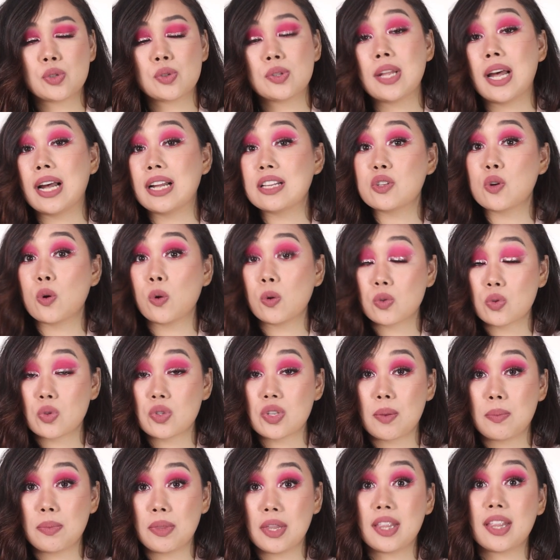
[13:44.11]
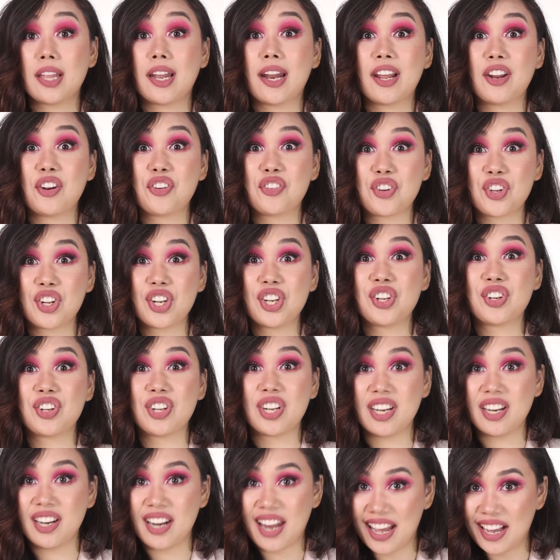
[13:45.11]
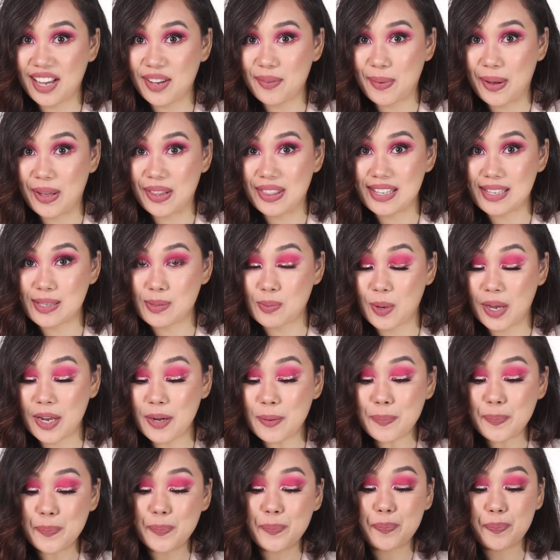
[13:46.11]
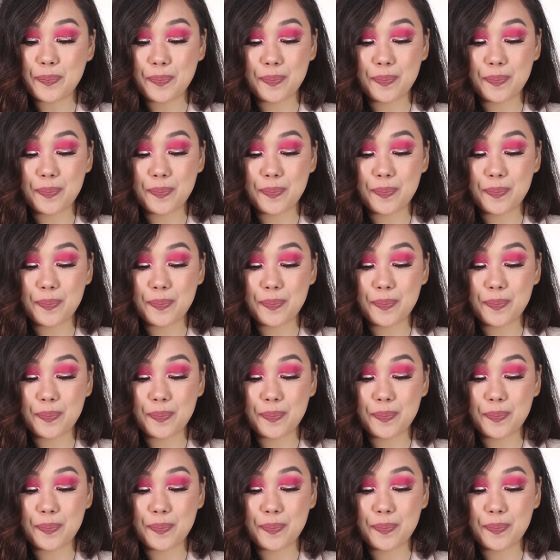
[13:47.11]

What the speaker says: so that's also something that I really like about this one.